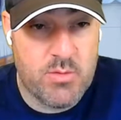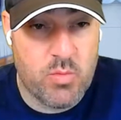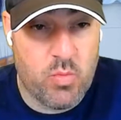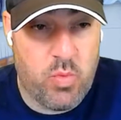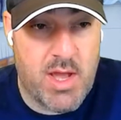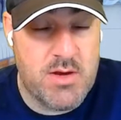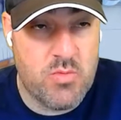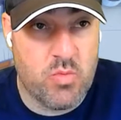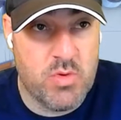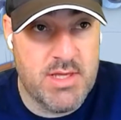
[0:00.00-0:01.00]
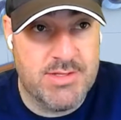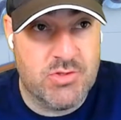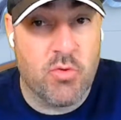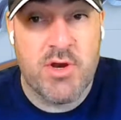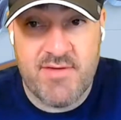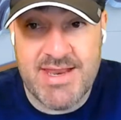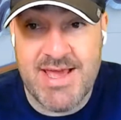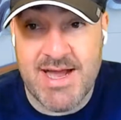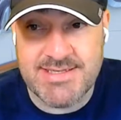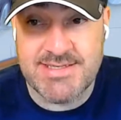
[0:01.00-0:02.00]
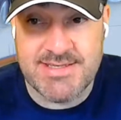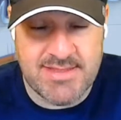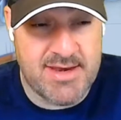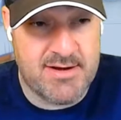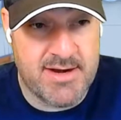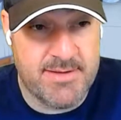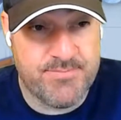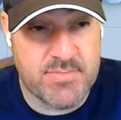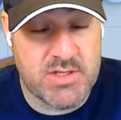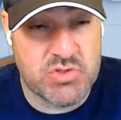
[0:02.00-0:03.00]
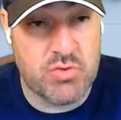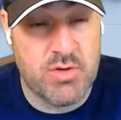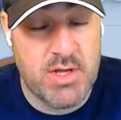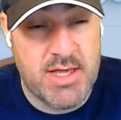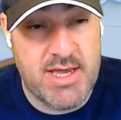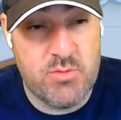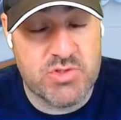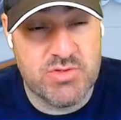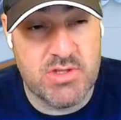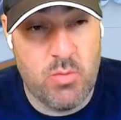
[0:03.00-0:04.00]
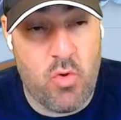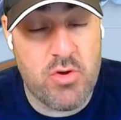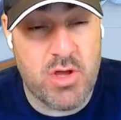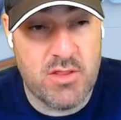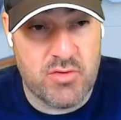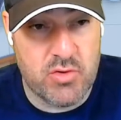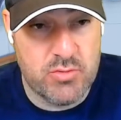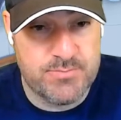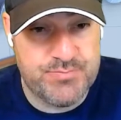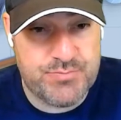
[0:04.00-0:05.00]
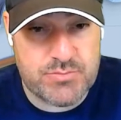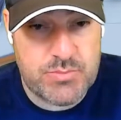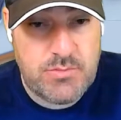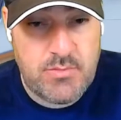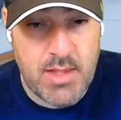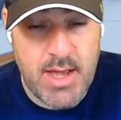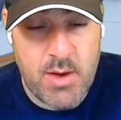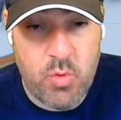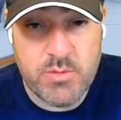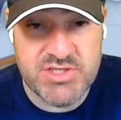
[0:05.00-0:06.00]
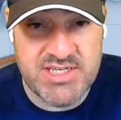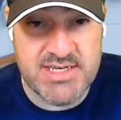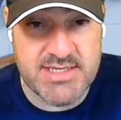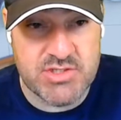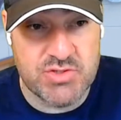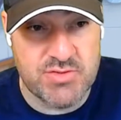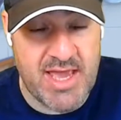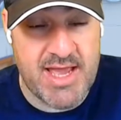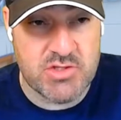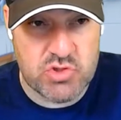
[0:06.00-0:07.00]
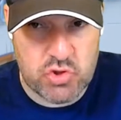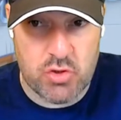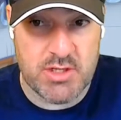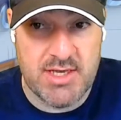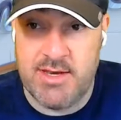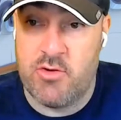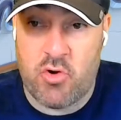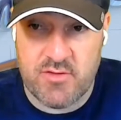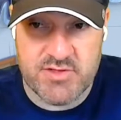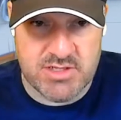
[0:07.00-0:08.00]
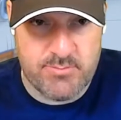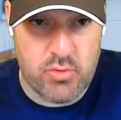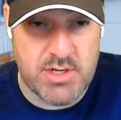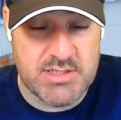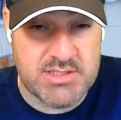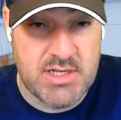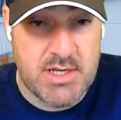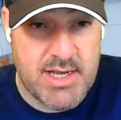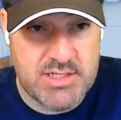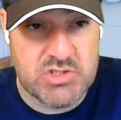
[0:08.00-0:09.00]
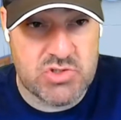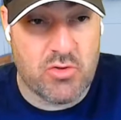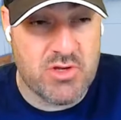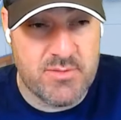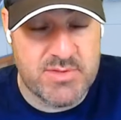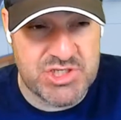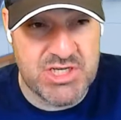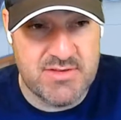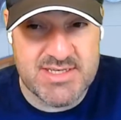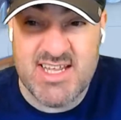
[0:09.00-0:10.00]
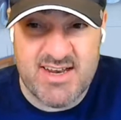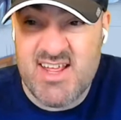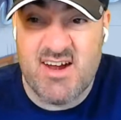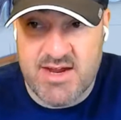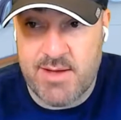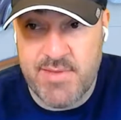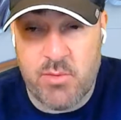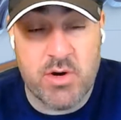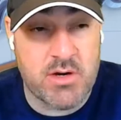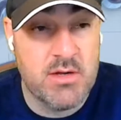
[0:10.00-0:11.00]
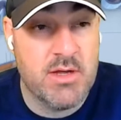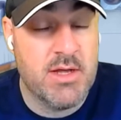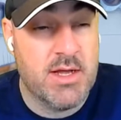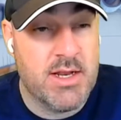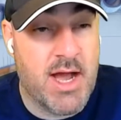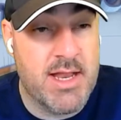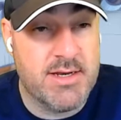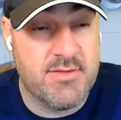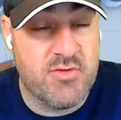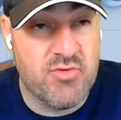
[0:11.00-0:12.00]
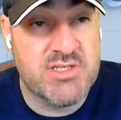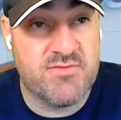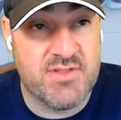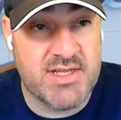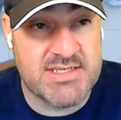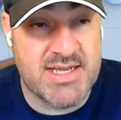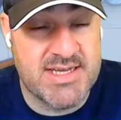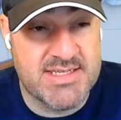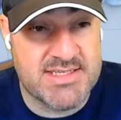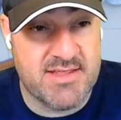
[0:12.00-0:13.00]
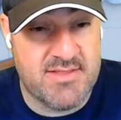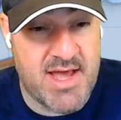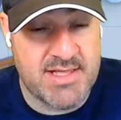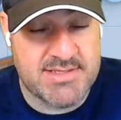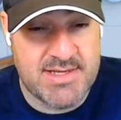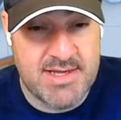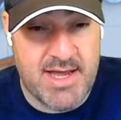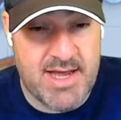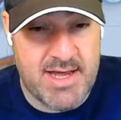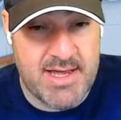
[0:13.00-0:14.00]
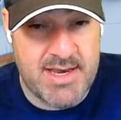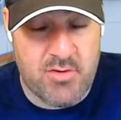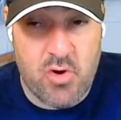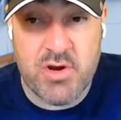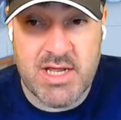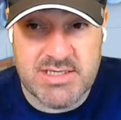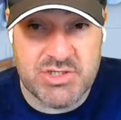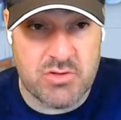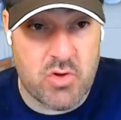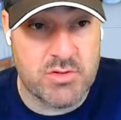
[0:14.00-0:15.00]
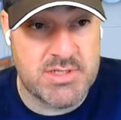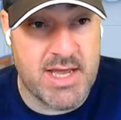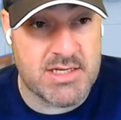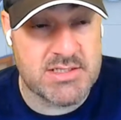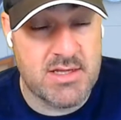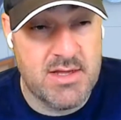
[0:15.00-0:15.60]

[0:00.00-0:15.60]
when we don't have any access to the internet. So it was really walking through what was needed to get Chocolatey and all of its components installed on a machine that's in an air-gapped network. And the reason for this is that in an organizational context,